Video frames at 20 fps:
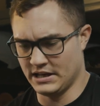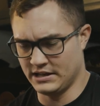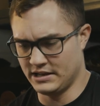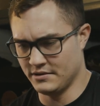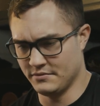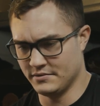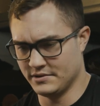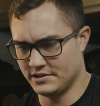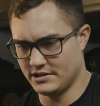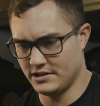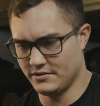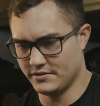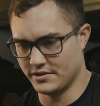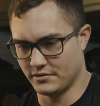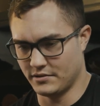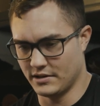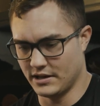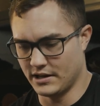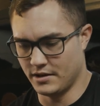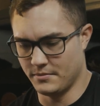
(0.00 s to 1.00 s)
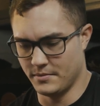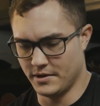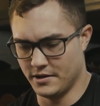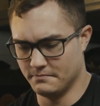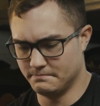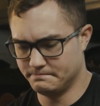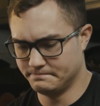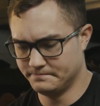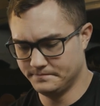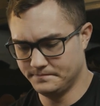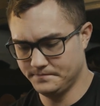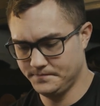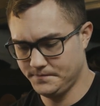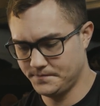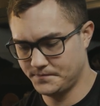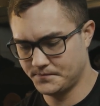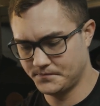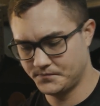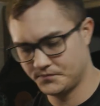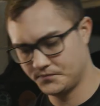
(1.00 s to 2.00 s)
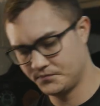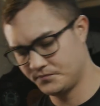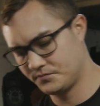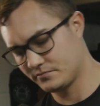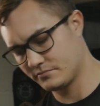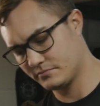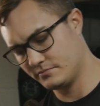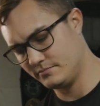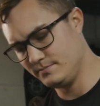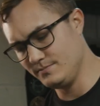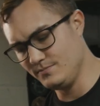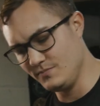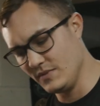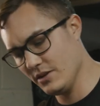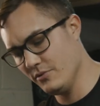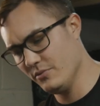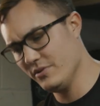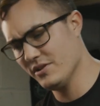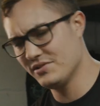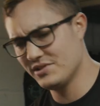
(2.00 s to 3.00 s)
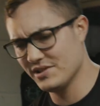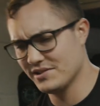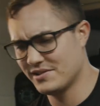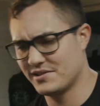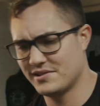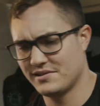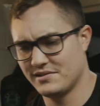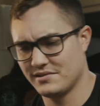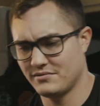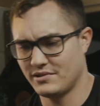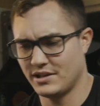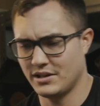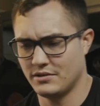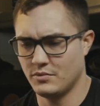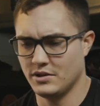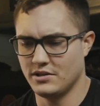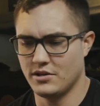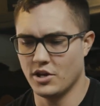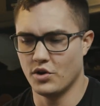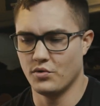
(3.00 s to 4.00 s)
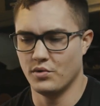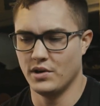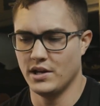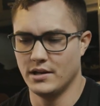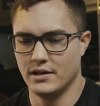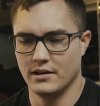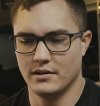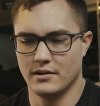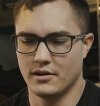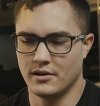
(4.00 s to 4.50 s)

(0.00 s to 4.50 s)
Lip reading: Like it was okay. I mean, we were just like we'd go in